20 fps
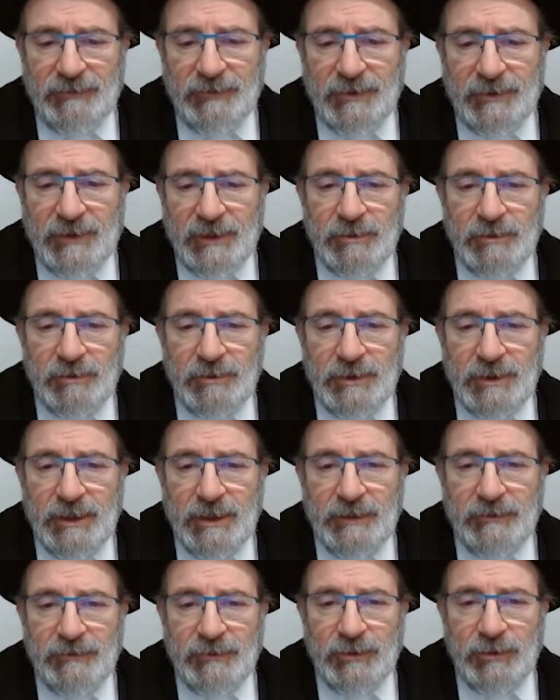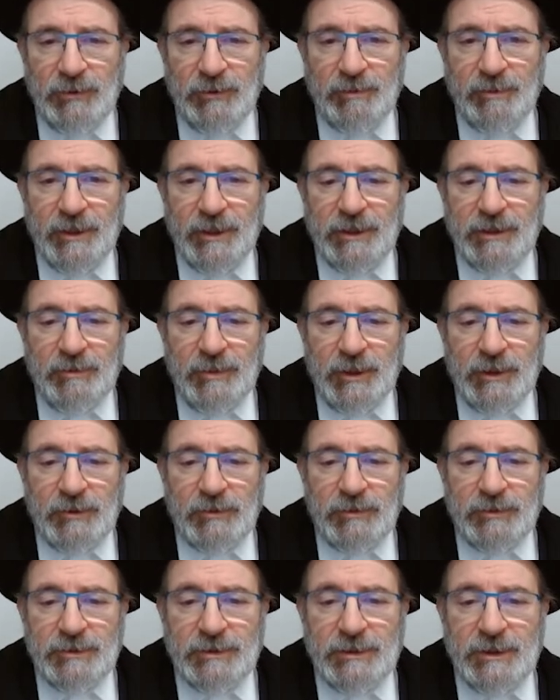and then you will have no mate by rook